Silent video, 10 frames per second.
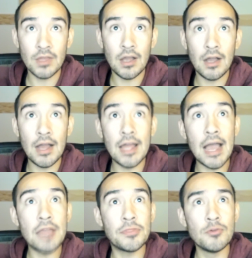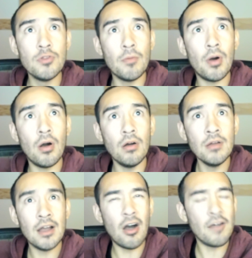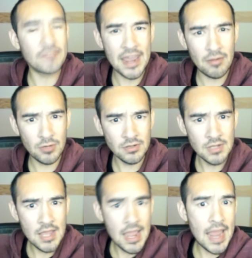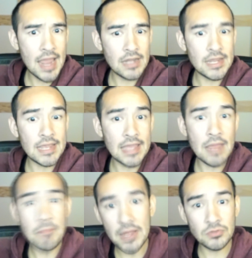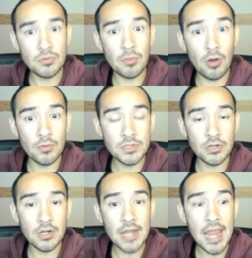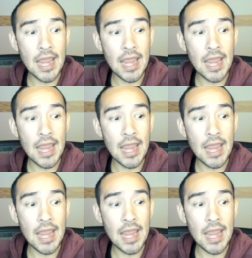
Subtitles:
I threw the ball off camera and it came back through the ball return,